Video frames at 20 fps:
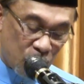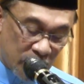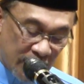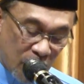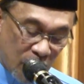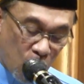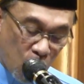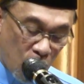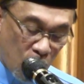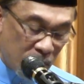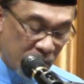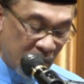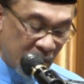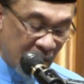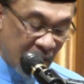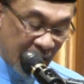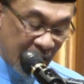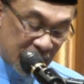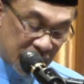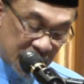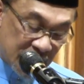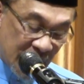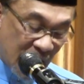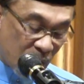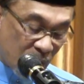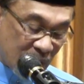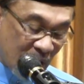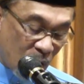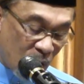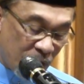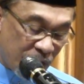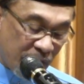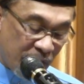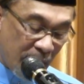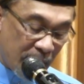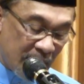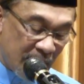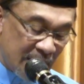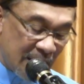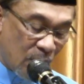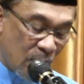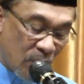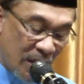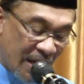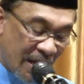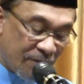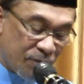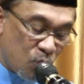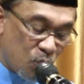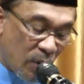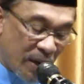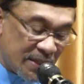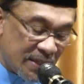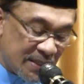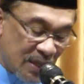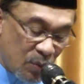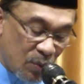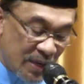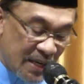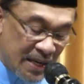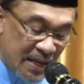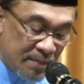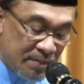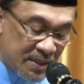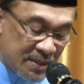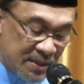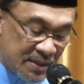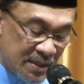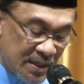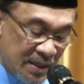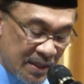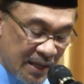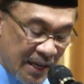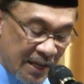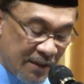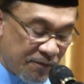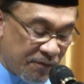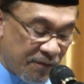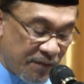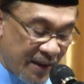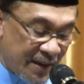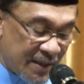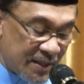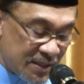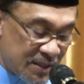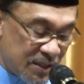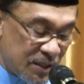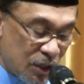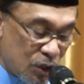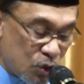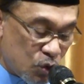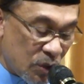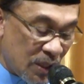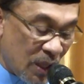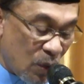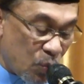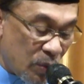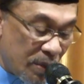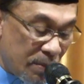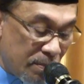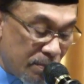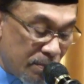to take home and share with our family, our loved ones, our neighbors and friends, so that